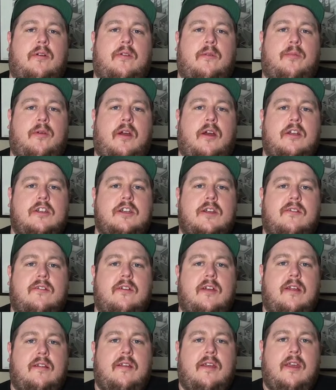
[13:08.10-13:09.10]
the Prodigy
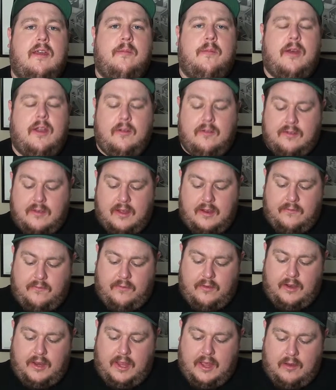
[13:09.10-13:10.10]
Street Team, and it was kind of
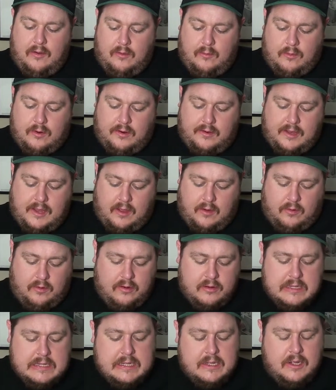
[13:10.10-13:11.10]
funny how it worked out.
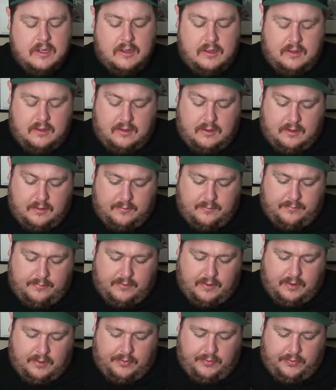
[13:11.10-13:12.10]
I
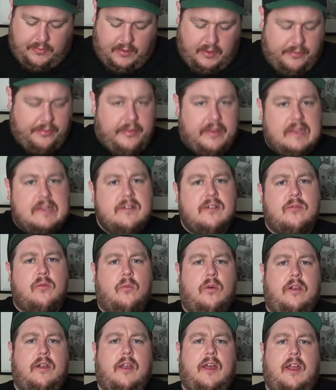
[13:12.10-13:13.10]
think just
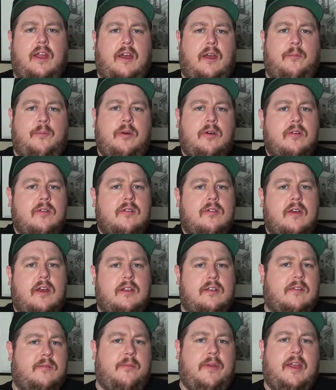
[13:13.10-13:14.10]
one night I
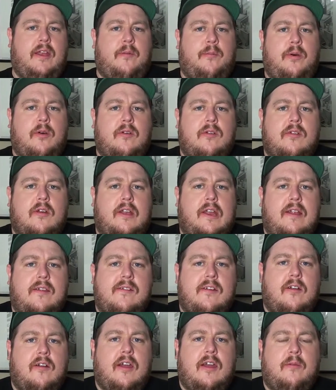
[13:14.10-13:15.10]
just made a post on
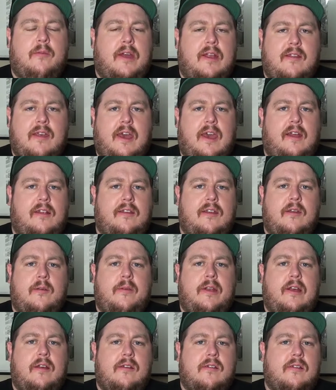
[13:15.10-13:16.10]
Instagram. I tagged him
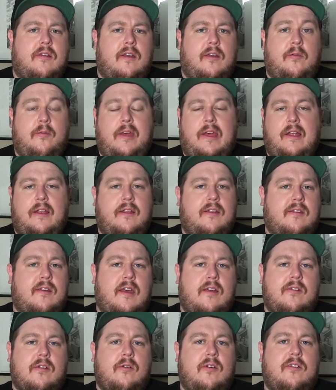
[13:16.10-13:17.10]
and I was like, man, this
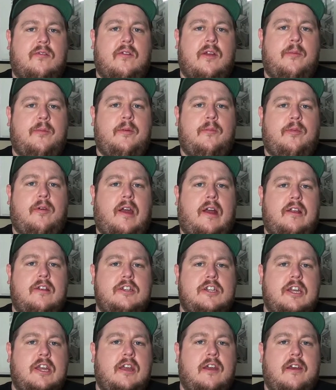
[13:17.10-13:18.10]
guy's always repping
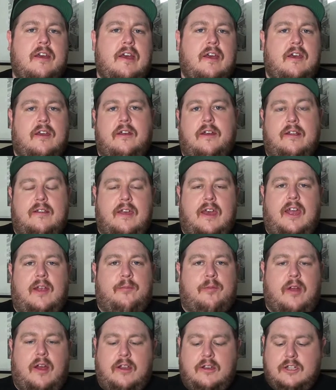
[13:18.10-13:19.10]
Prodigy. I tagged
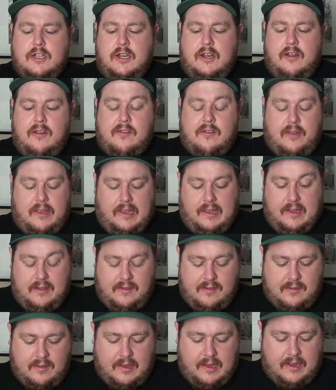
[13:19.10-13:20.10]
Prodigy and I was like, get
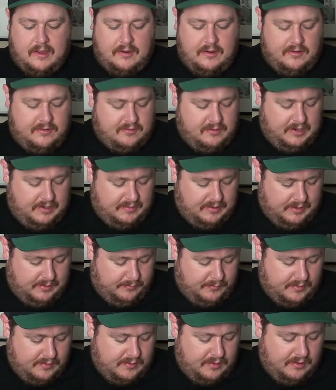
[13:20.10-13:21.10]
this guy on your street team
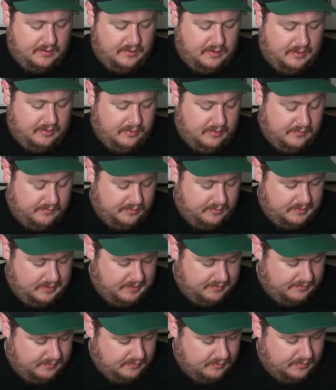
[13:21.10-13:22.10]
because he loves you
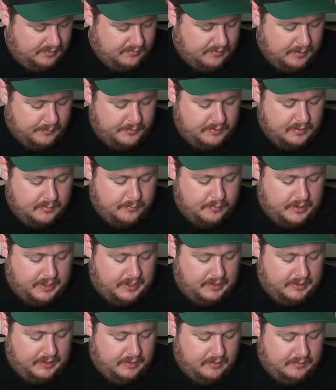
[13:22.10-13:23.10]
guys. He's always repping your
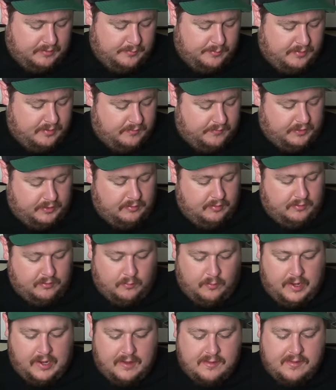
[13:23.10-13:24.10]
brand here in the Pacific
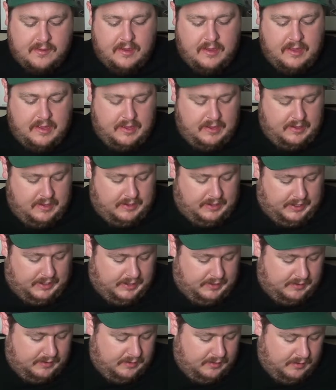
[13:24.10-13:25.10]
Northwest.
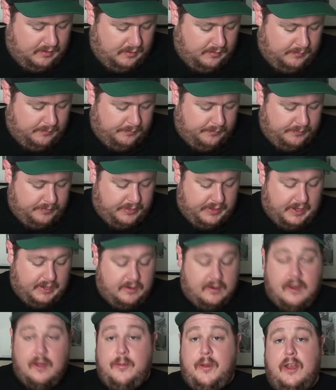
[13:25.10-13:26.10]
And they
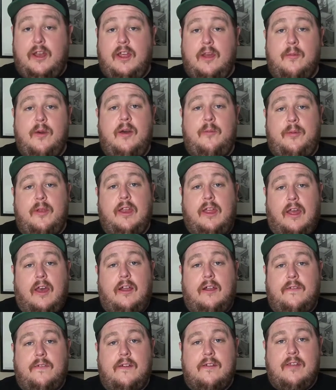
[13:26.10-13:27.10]
ended up hitting him up and he got on the